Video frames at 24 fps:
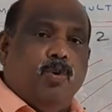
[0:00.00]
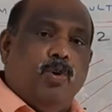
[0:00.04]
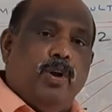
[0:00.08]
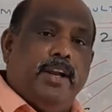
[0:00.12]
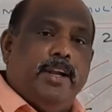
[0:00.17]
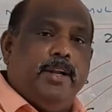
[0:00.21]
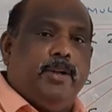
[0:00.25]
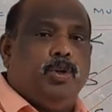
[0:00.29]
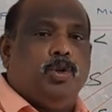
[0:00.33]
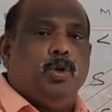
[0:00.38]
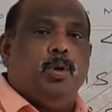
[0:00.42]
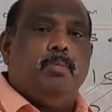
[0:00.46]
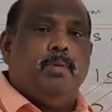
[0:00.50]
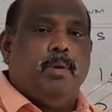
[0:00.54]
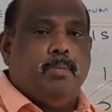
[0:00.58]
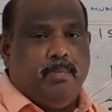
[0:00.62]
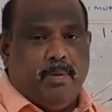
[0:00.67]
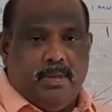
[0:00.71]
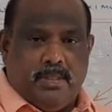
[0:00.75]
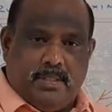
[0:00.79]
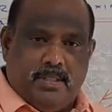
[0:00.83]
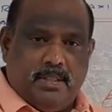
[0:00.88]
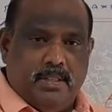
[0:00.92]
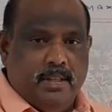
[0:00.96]
of holding two
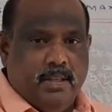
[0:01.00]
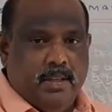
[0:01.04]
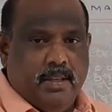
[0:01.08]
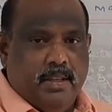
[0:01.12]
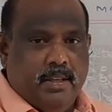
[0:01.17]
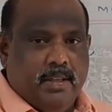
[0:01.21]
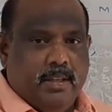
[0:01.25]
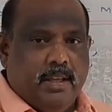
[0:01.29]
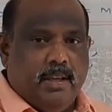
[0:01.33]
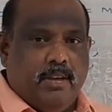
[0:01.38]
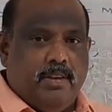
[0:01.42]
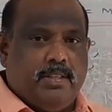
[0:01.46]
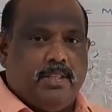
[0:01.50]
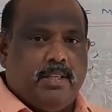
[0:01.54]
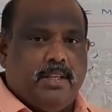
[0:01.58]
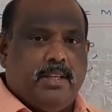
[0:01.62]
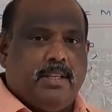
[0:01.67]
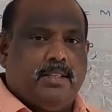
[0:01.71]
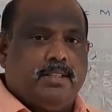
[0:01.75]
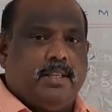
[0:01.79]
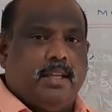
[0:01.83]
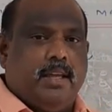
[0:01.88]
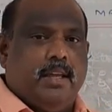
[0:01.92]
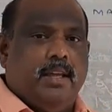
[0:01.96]
members. Every
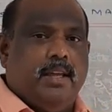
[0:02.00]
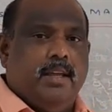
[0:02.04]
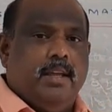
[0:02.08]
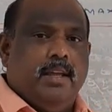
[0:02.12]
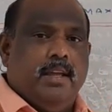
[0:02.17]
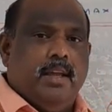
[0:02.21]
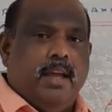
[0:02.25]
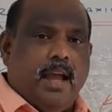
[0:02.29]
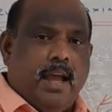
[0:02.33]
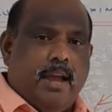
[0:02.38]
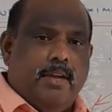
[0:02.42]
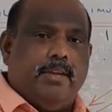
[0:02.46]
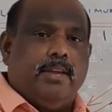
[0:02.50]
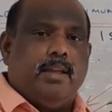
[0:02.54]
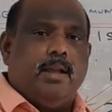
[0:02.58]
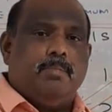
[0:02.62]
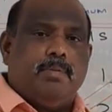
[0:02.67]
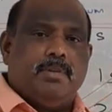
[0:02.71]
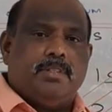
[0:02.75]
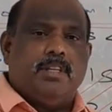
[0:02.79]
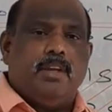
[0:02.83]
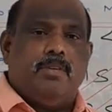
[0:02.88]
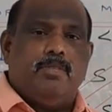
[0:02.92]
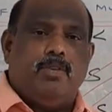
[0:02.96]
seat is having
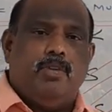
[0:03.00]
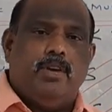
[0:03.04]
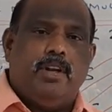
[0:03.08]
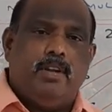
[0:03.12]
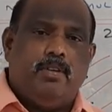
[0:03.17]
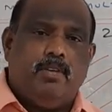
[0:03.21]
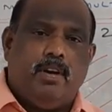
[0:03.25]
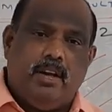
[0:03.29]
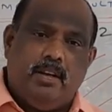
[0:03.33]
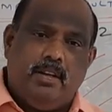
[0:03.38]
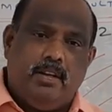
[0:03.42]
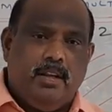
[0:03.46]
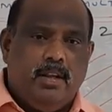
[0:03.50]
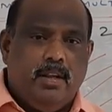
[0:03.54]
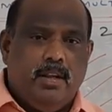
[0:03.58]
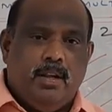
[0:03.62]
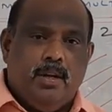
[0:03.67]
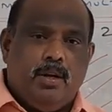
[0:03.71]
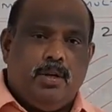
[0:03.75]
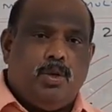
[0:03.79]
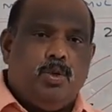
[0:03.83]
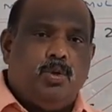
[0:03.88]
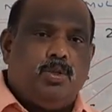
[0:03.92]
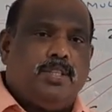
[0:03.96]
a capacity of holding what?
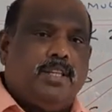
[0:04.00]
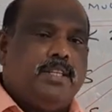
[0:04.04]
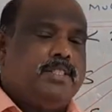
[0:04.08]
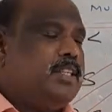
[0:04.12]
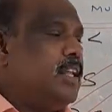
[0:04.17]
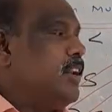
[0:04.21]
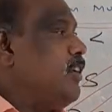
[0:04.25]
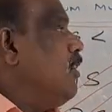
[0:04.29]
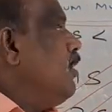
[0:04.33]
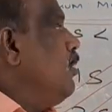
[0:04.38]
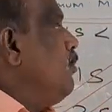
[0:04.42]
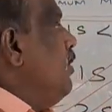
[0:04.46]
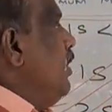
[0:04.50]
Two seats are